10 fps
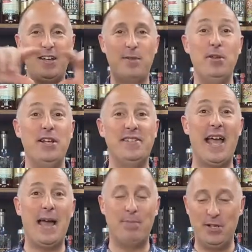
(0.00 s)
community
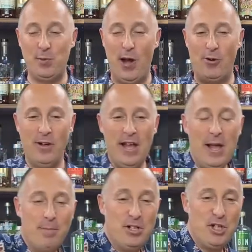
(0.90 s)
tab as well.
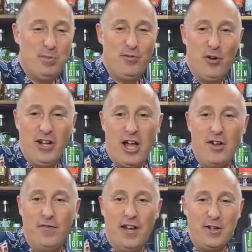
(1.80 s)
But just before I
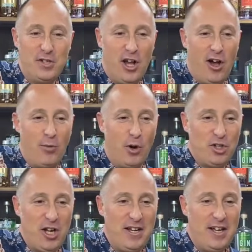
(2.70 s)
go, for those that are
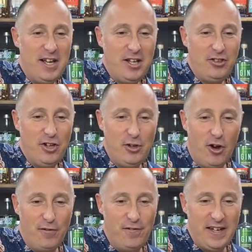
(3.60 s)
watching, do
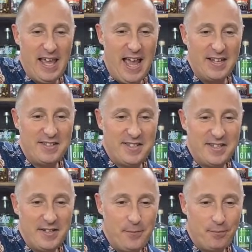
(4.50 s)
not
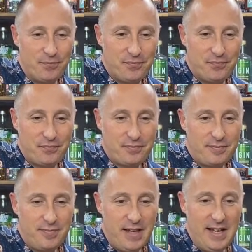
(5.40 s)
forget...
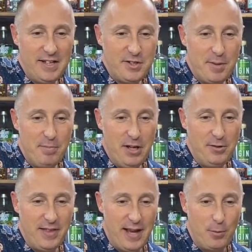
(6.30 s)
Let's
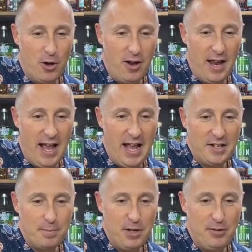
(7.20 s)
mute that one
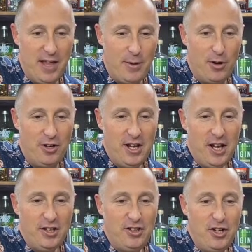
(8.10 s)
and mute that one.
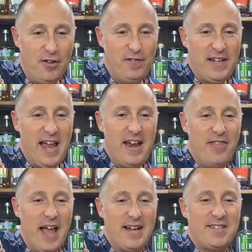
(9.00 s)
Do not forget
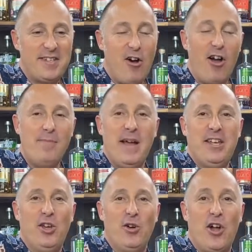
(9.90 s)
that I
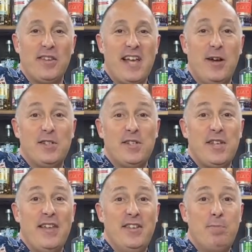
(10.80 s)
make your cocktails. As
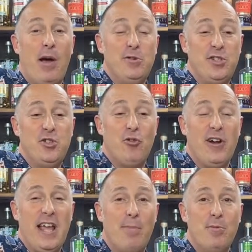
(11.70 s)
I say, this post is
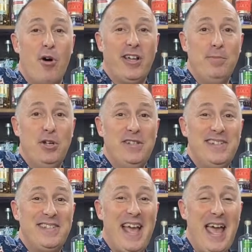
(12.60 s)
already up in my
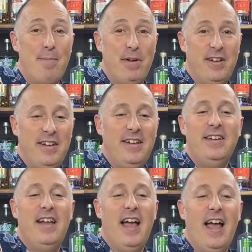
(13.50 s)
community tab.
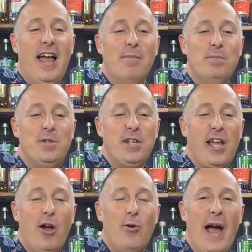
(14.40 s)
So
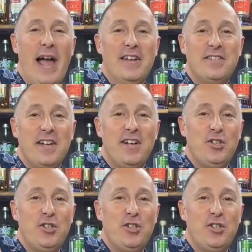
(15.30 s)
go and